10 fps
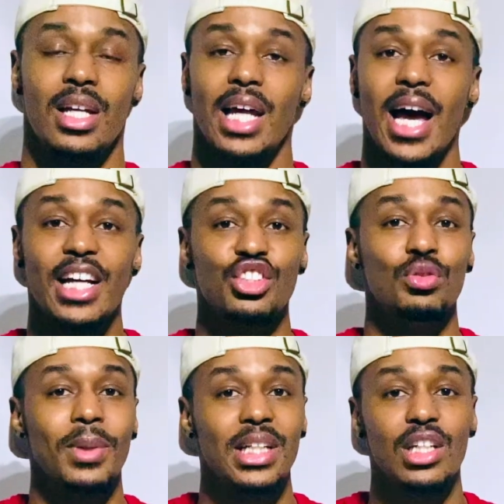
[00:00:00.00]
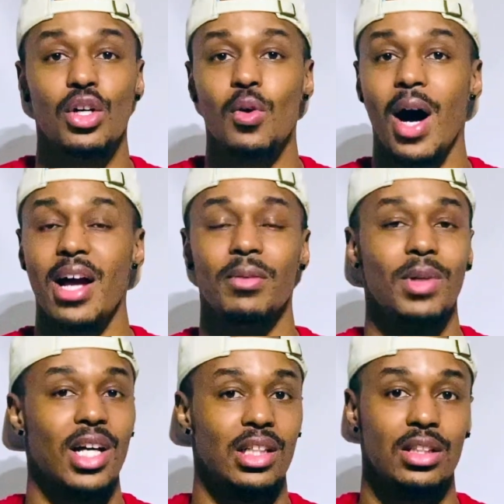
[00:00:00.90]
As you may know, I am
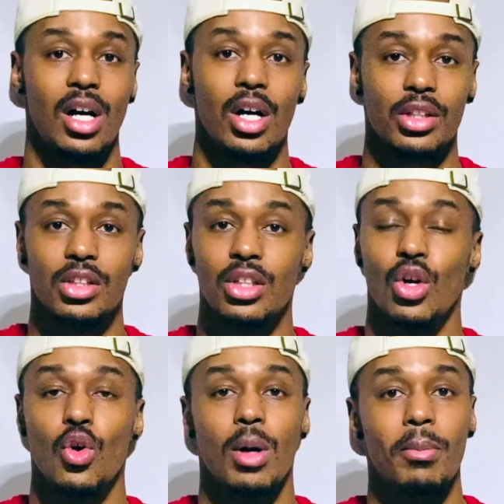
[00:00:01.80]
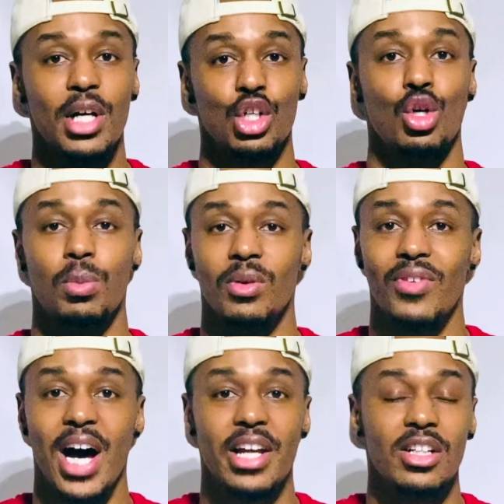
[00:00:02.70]
not a doctor or a medical
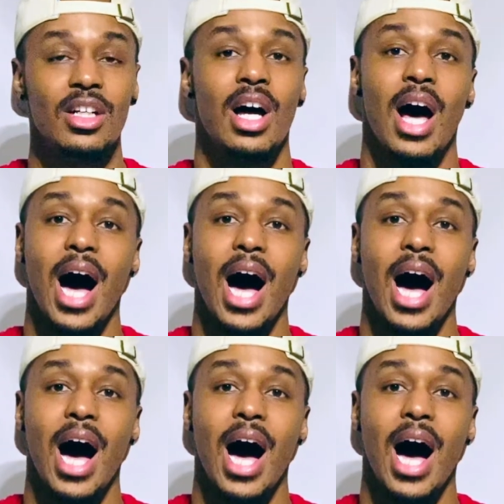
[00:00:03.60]
provider,